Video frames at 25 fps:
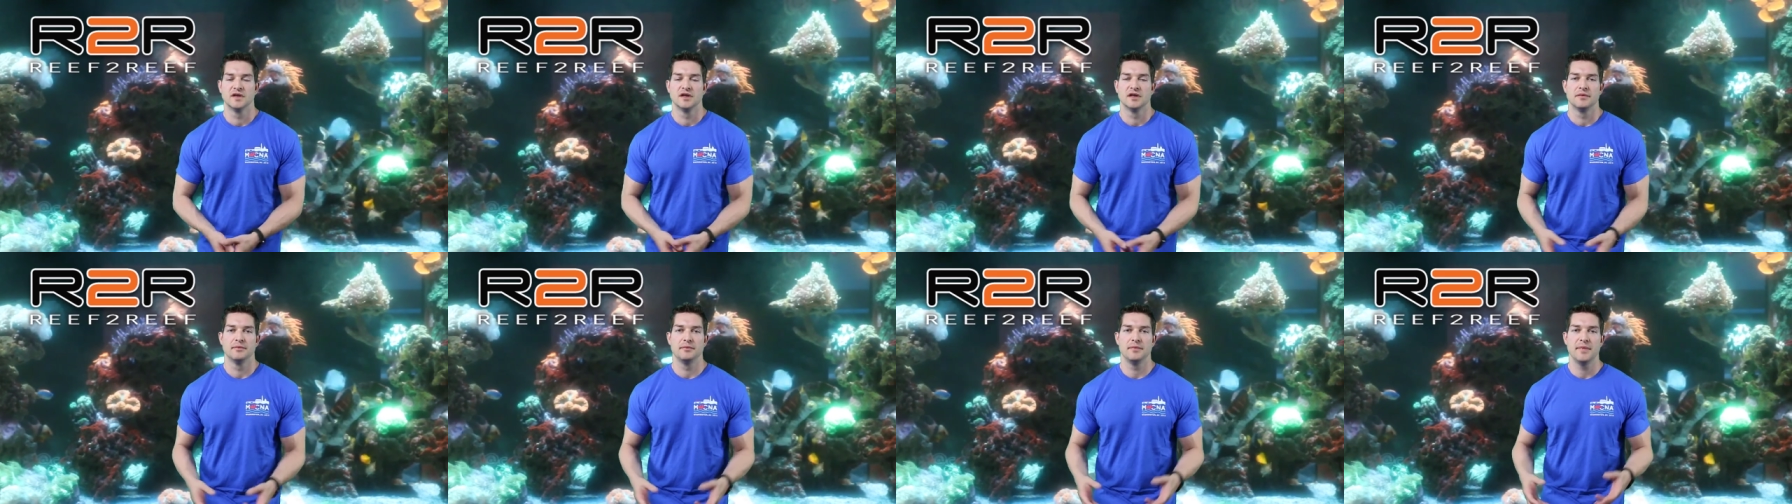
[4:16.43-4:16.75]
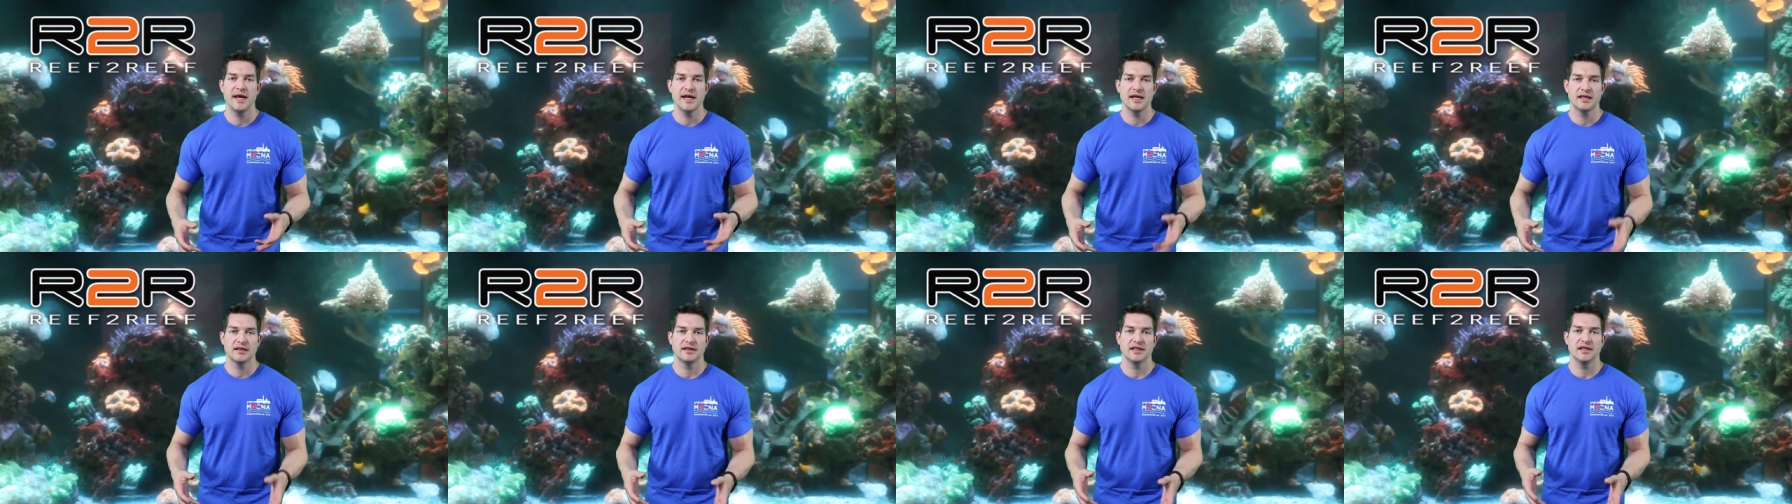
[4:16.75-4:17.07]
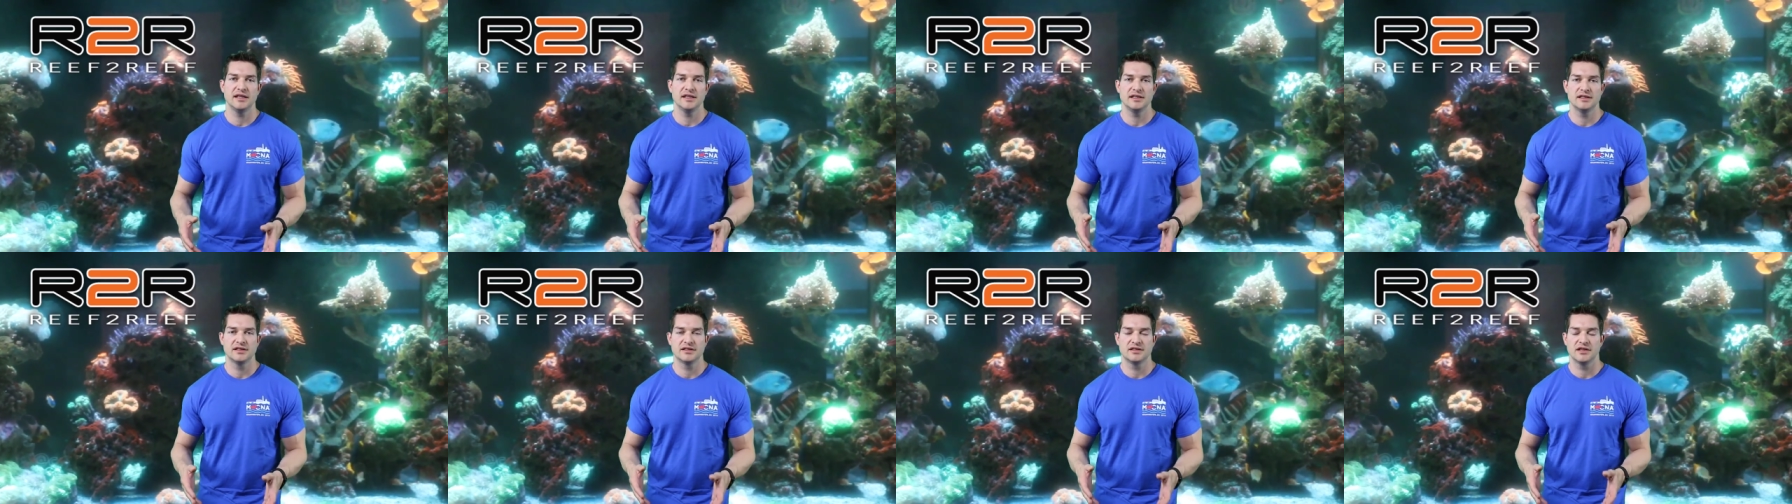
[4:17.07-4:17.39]
make
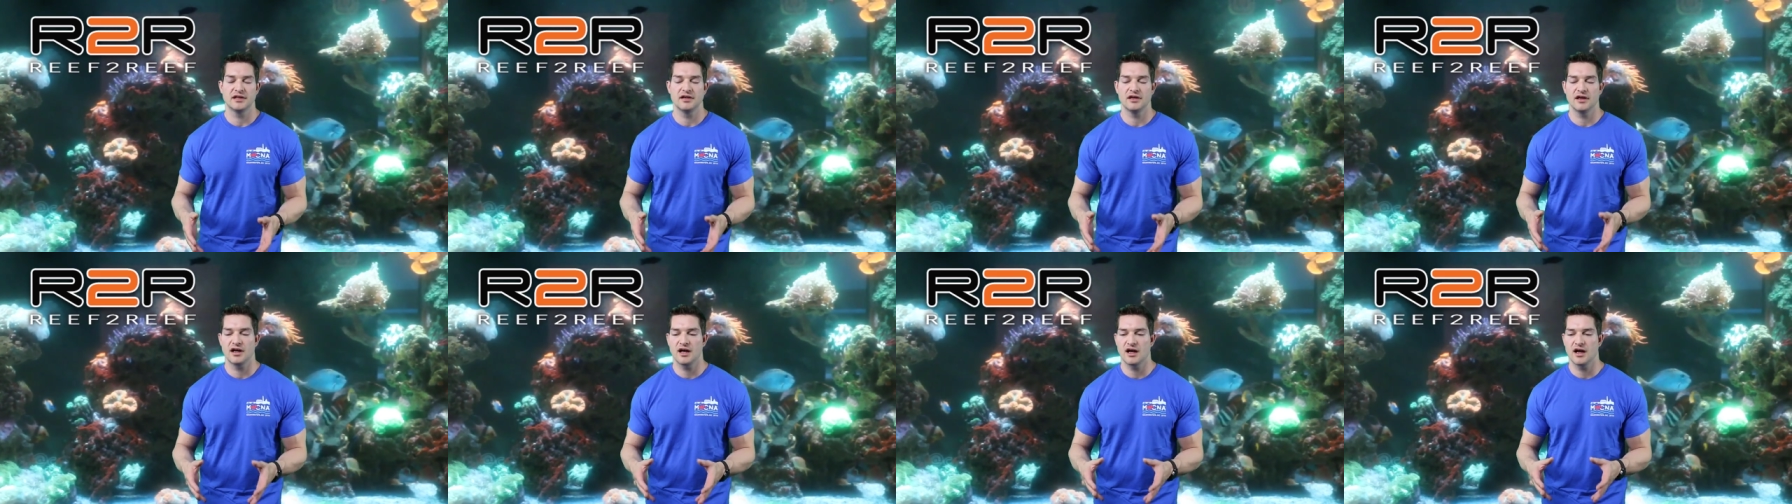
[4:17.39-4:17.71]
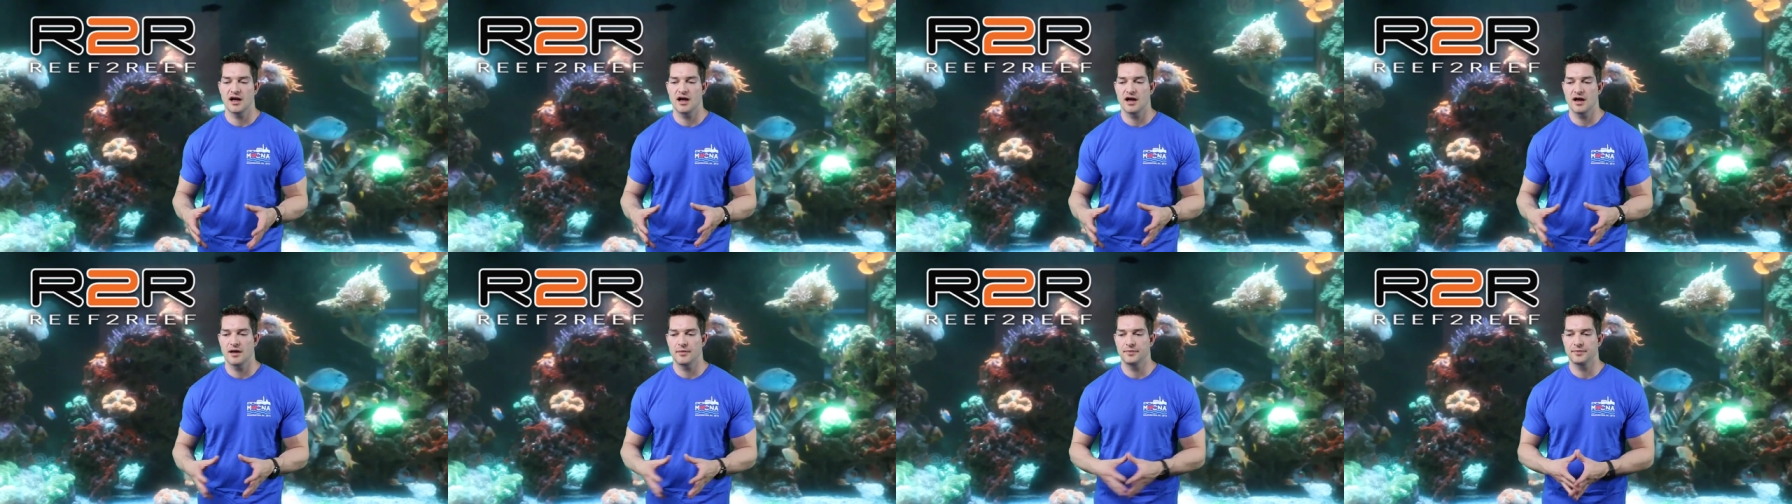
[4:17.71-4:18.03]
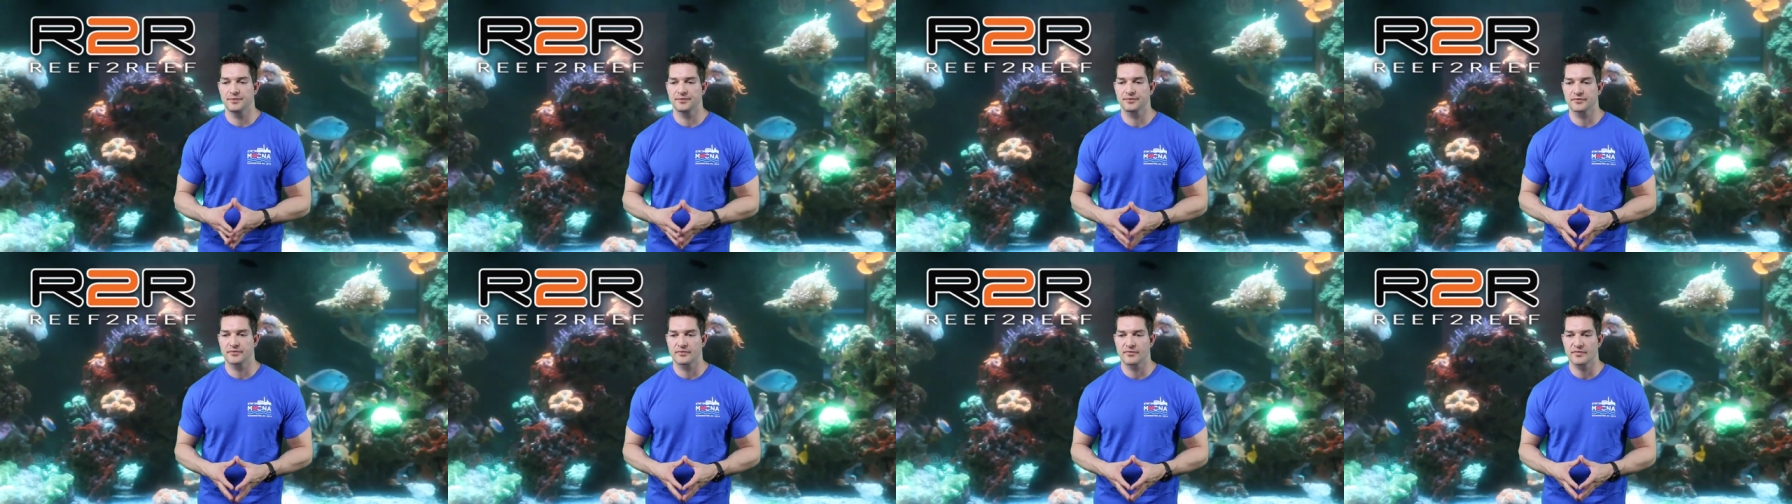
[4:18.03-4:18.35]
these um,
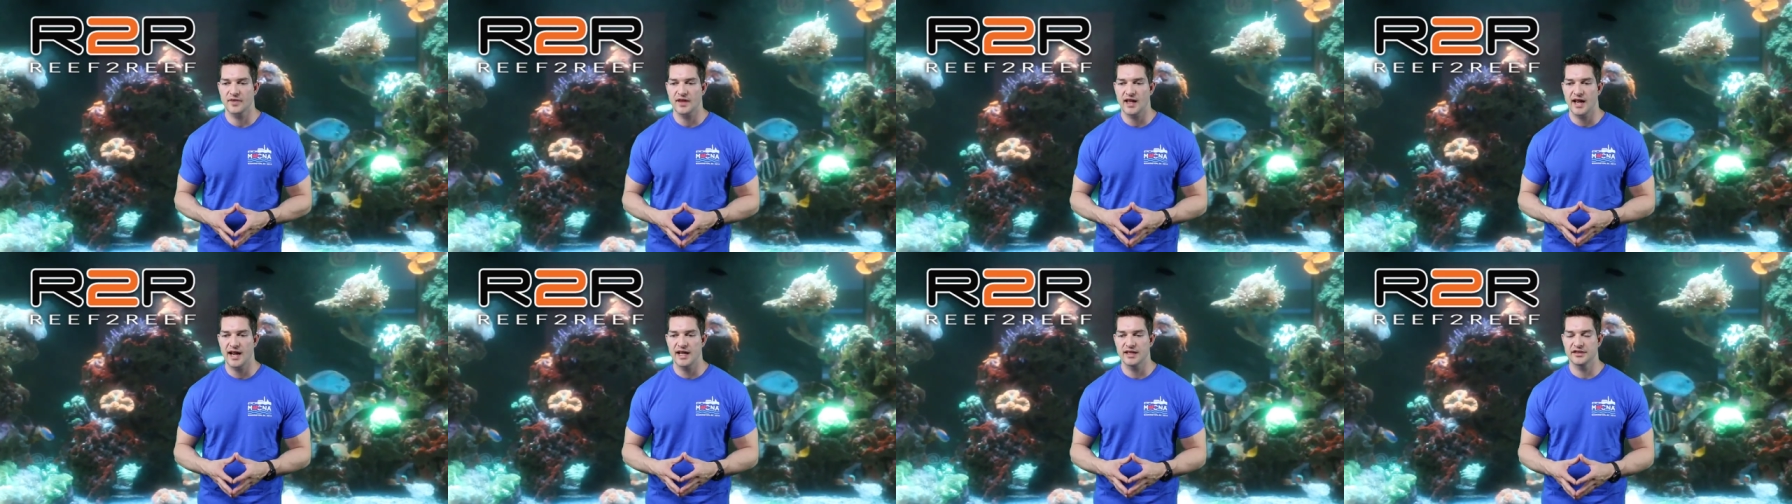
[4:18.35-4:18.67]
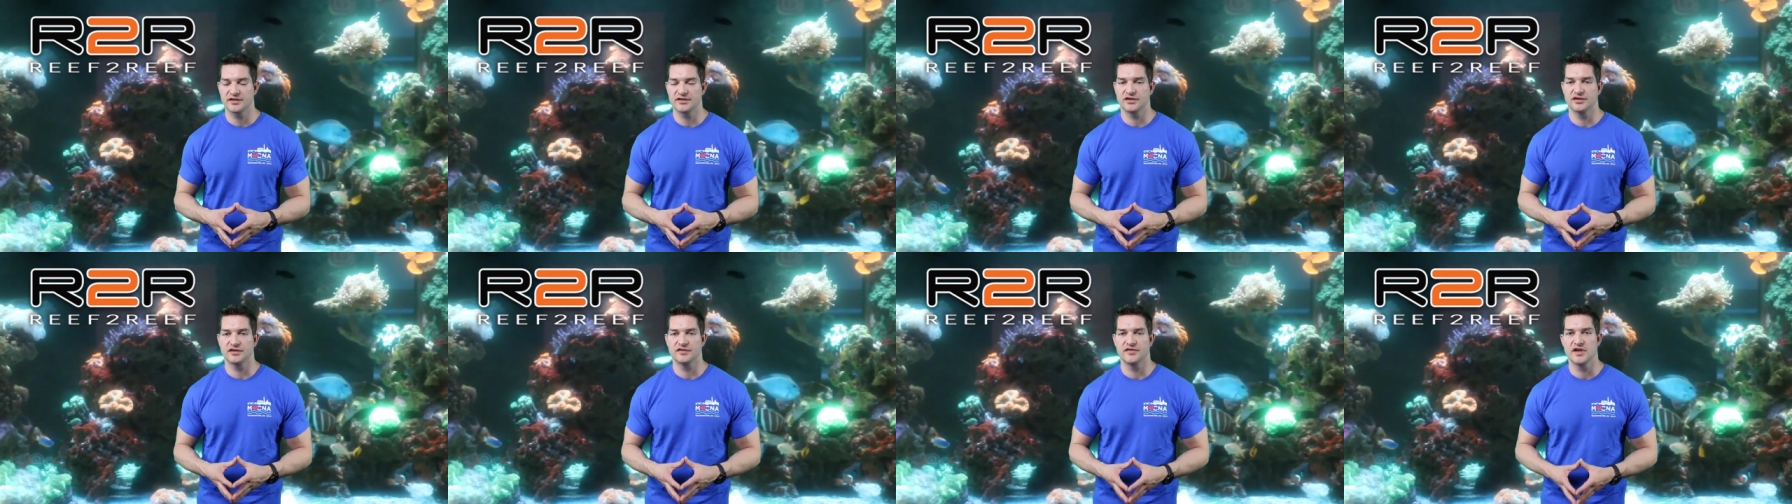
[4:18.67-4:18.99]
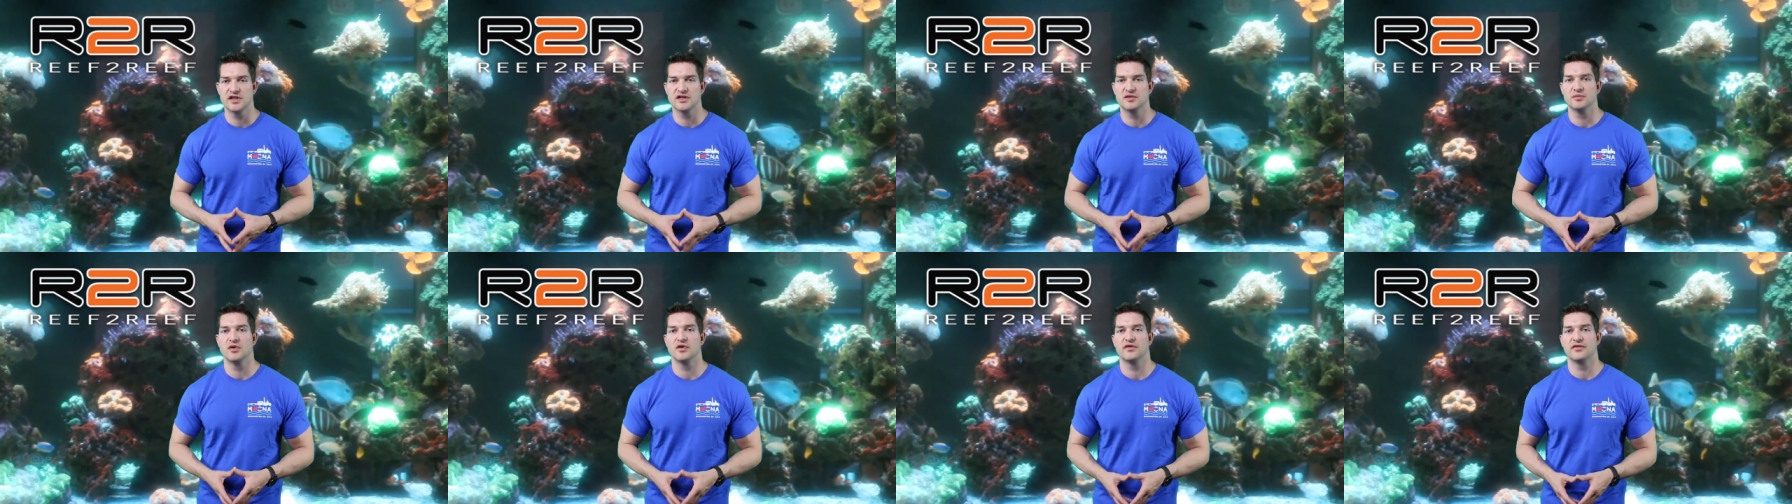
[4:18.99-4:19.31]
Answer is
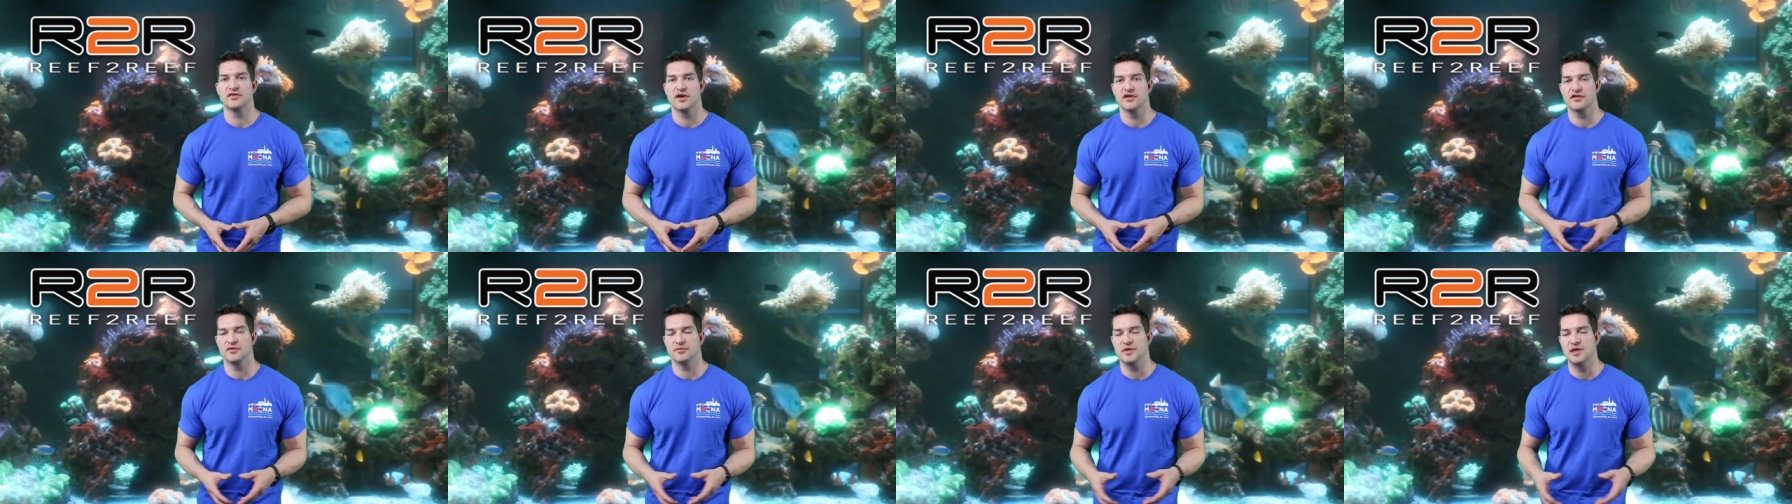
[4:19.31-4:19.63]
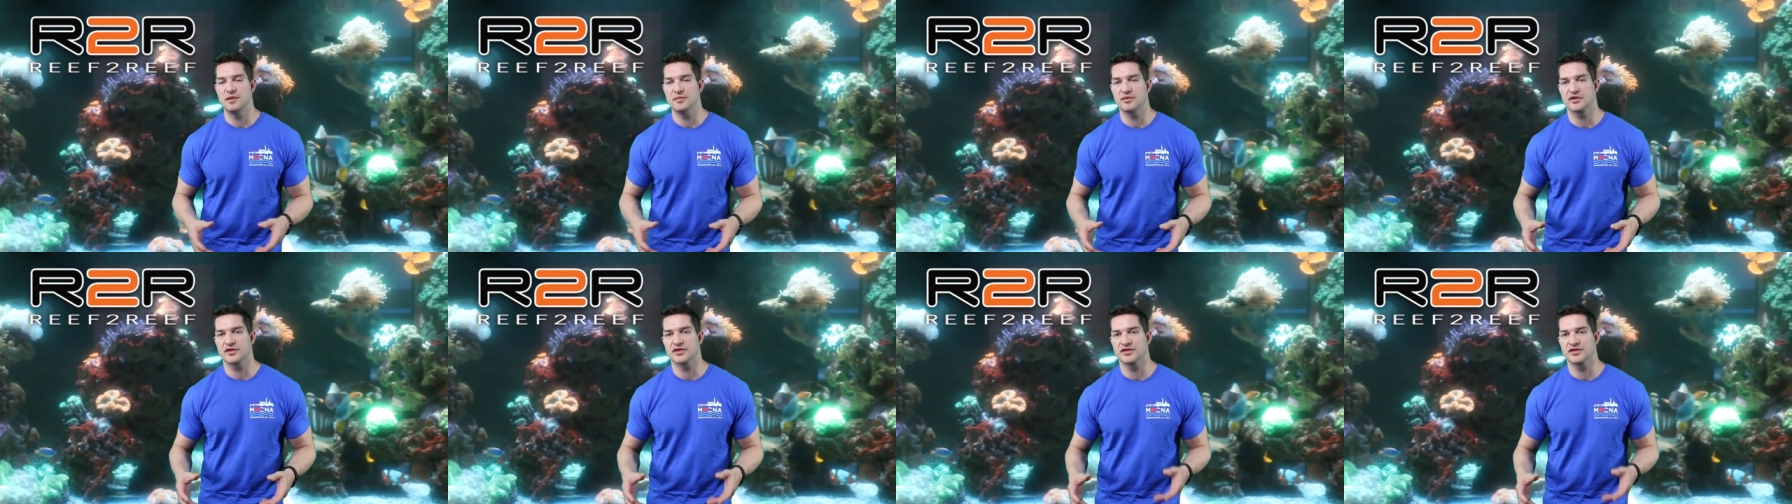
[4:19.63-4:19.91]
visible for other people.